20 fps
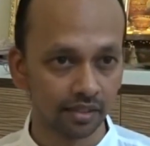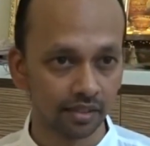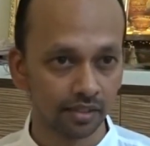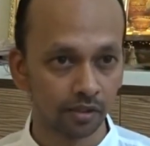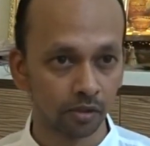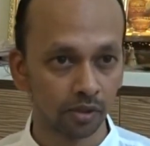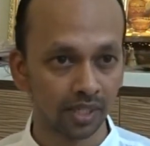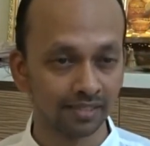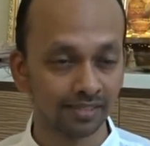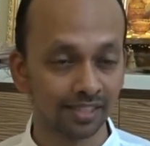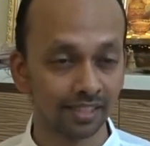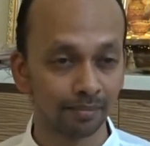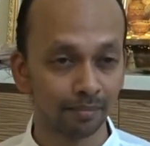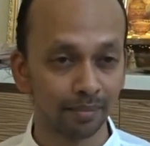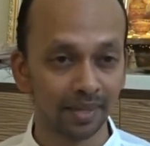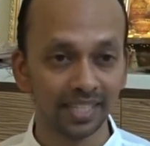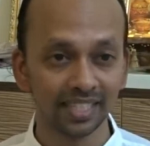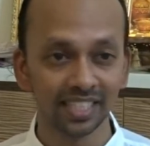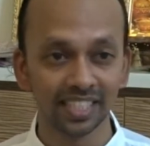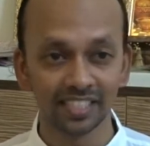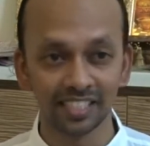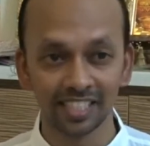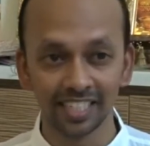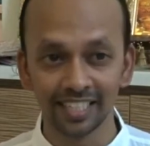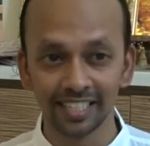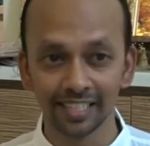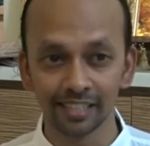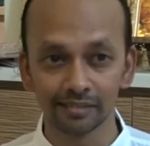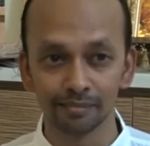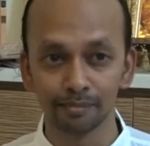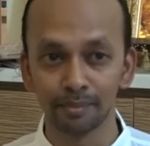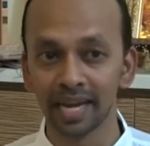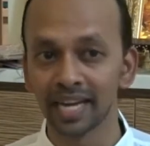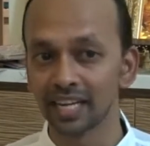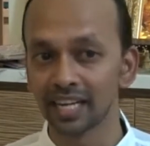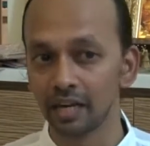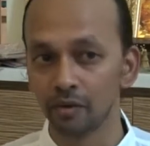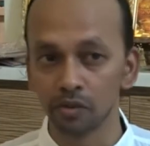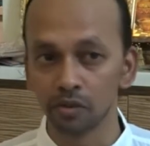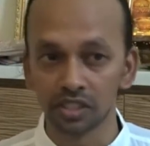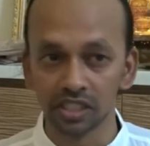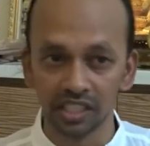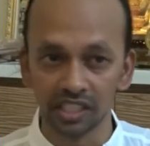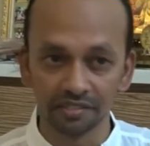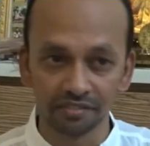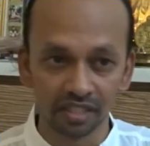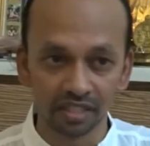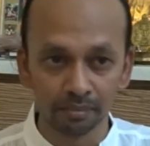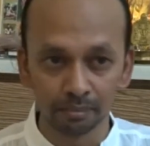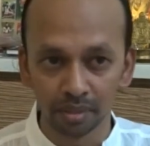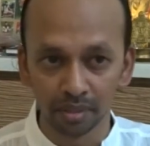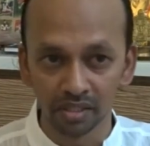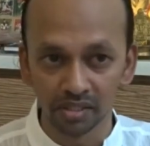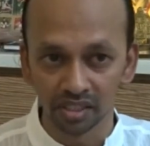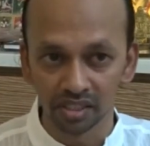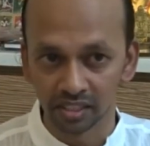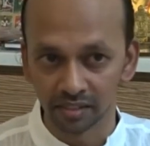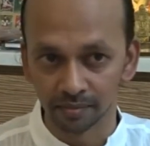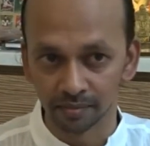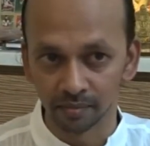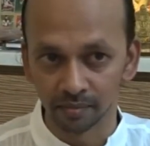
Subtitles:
So does that mean that 10 years back I was a different person?